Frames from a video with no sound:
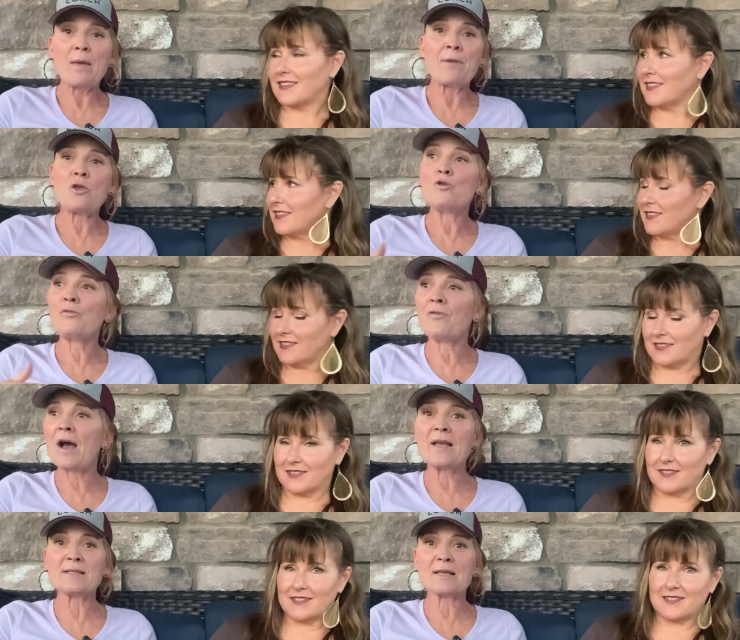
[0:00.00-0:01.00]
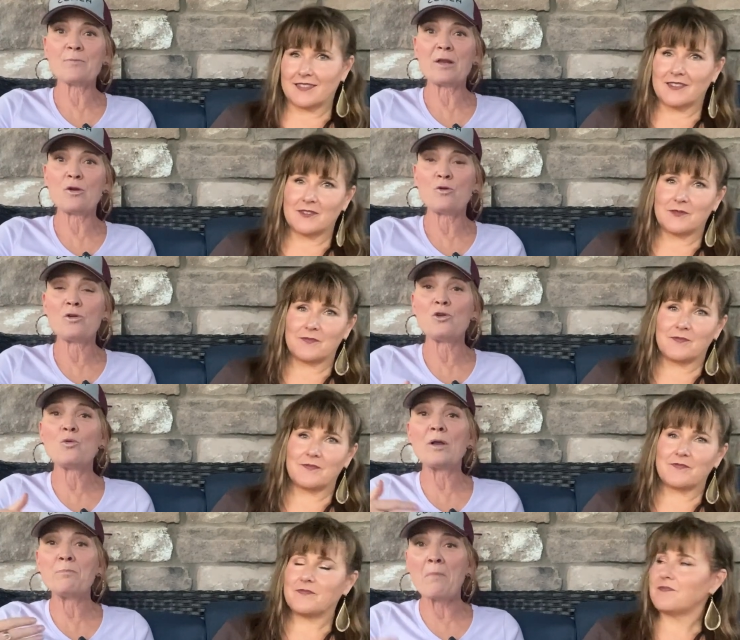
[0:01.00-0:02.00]
Speaker 1: Maybe you find somebody who
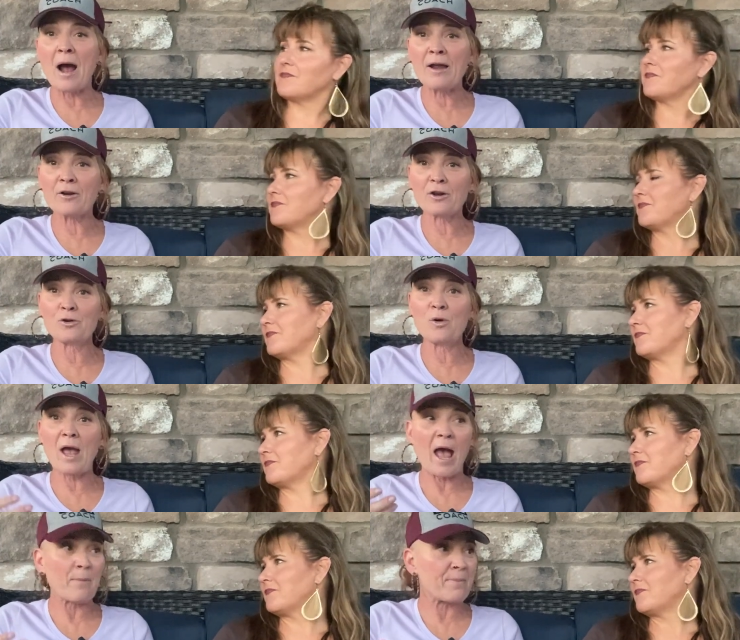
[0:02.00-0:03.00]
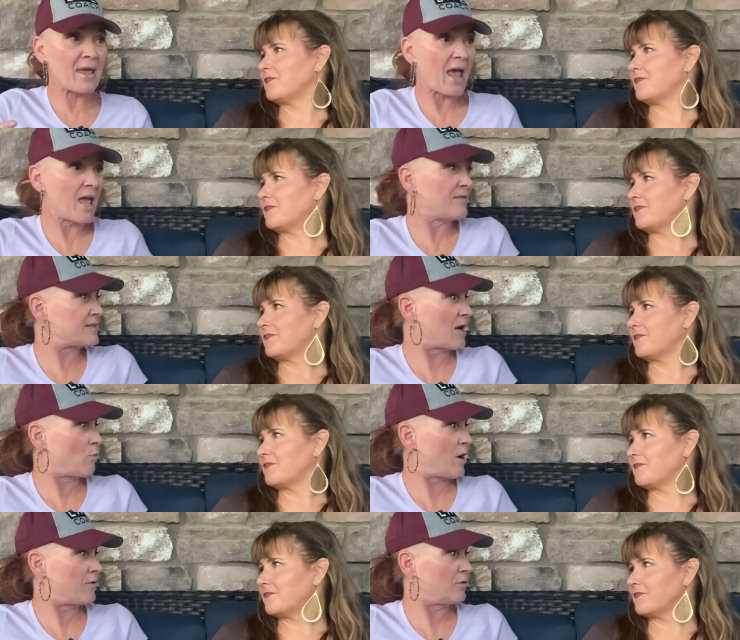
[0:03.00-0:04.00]
you admire who uh, behaves that
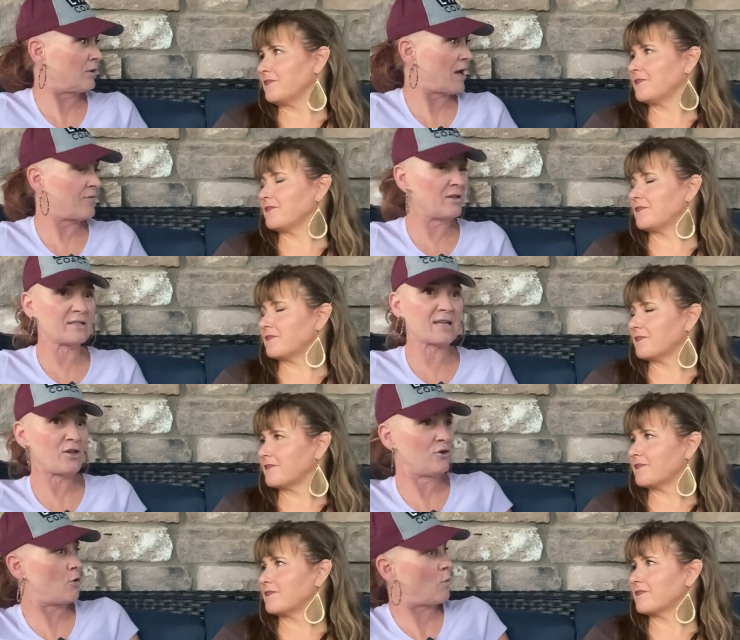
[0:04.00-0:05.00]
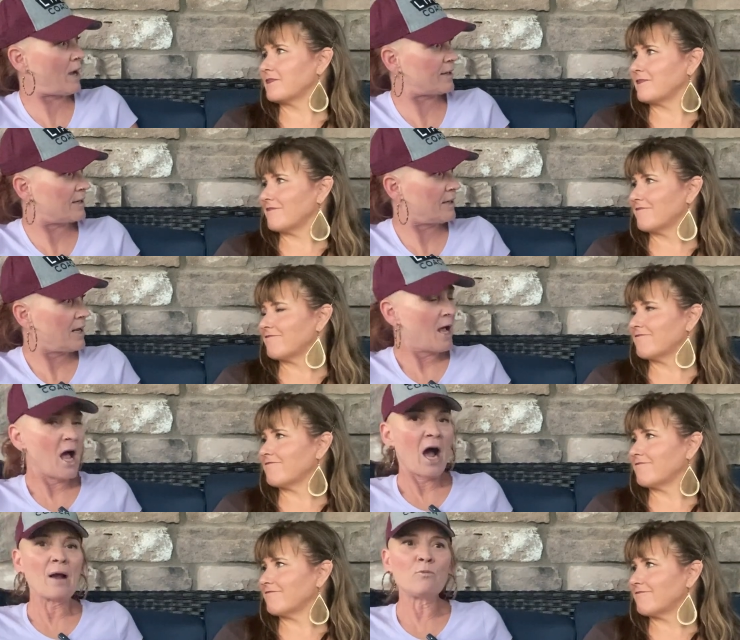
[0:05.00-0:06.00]
way in their mm-hmm. life, and they say, you know what?
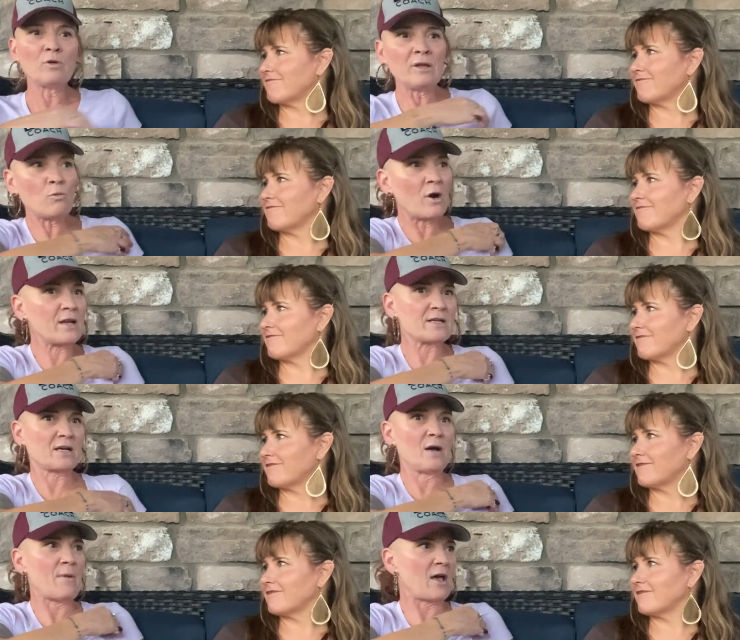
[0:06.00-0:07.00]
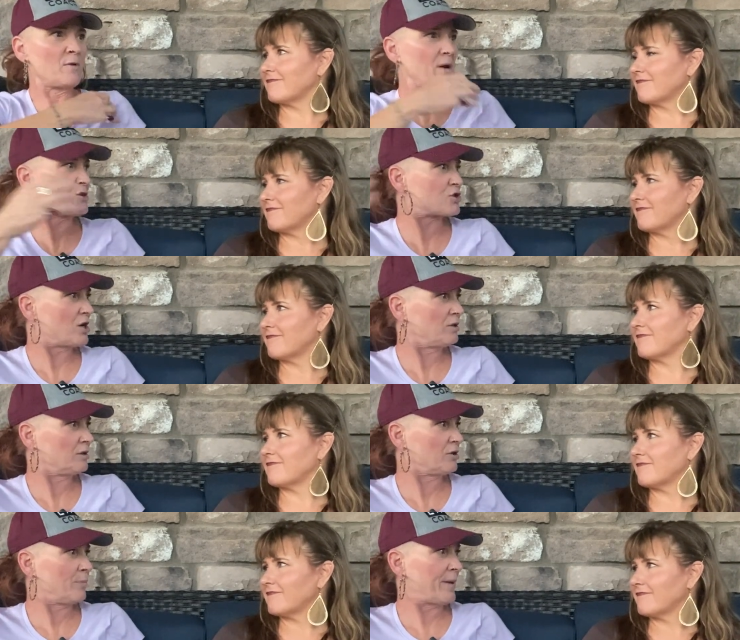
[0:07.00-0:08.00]
I'm really wanting to come out of my shell a
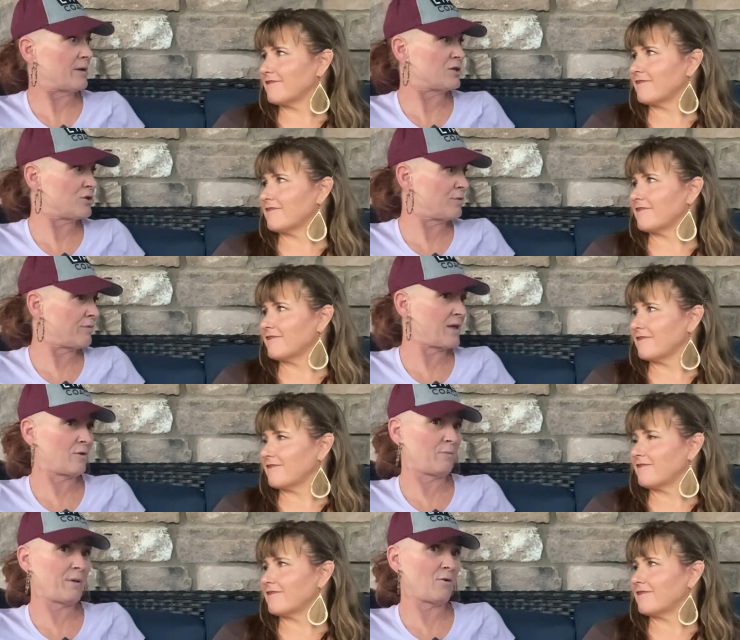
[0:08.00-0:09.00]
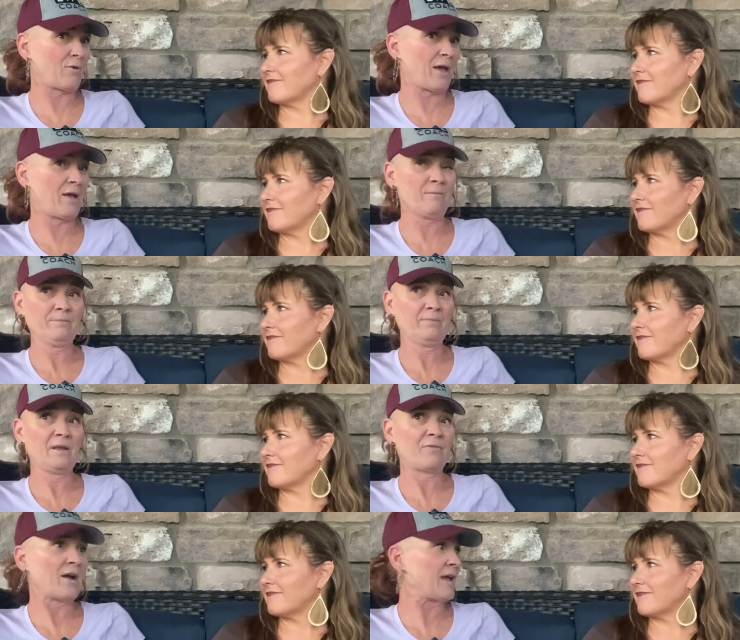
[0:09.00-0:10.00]
little bit. Do you think it would be okay
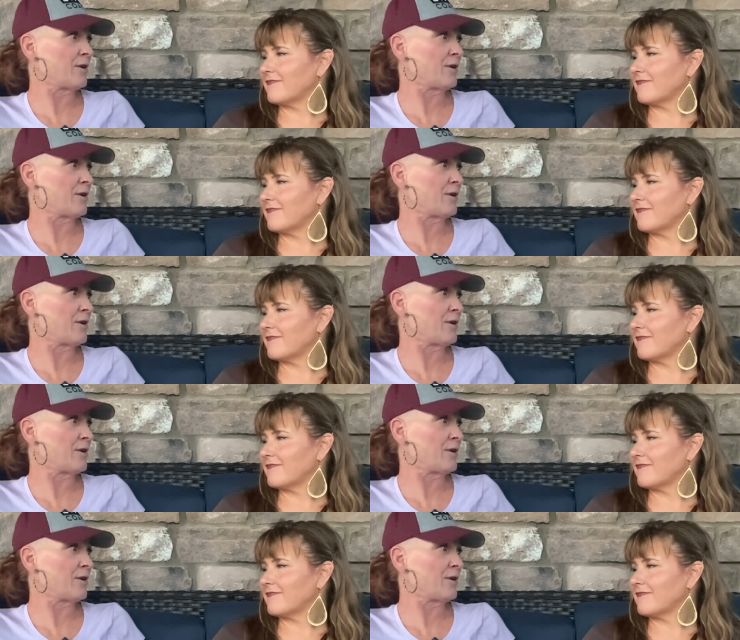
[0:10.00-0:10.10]
if I